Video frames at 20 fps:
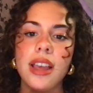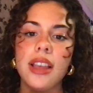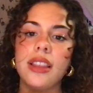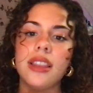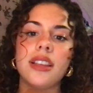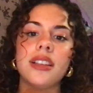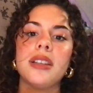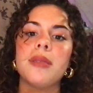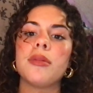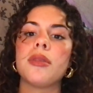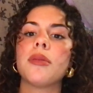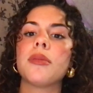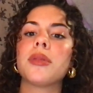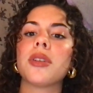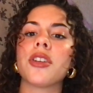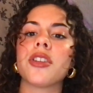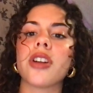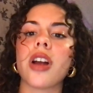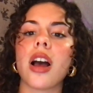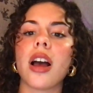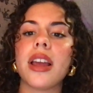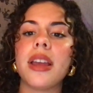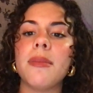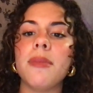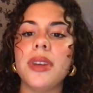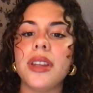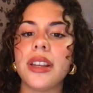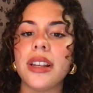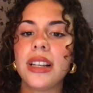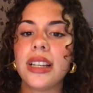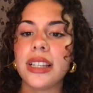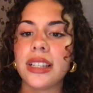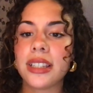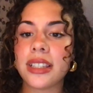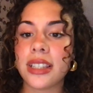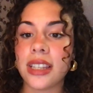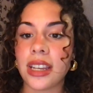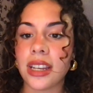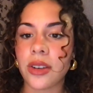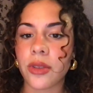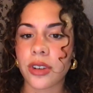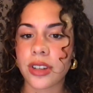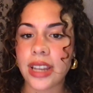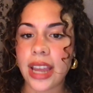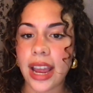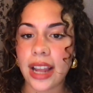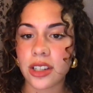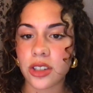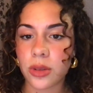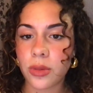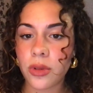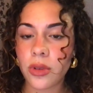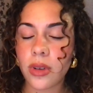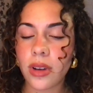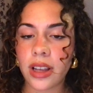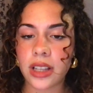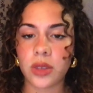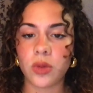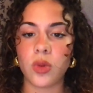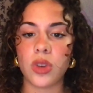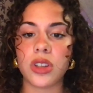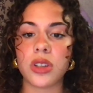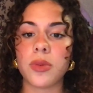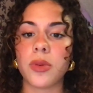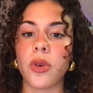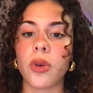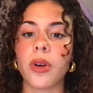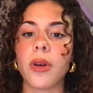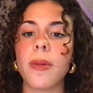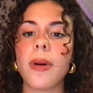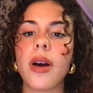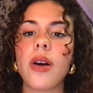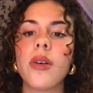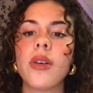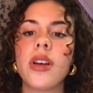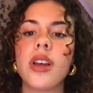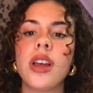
the symptoms are not immediately seen or tangible, as we spoke about.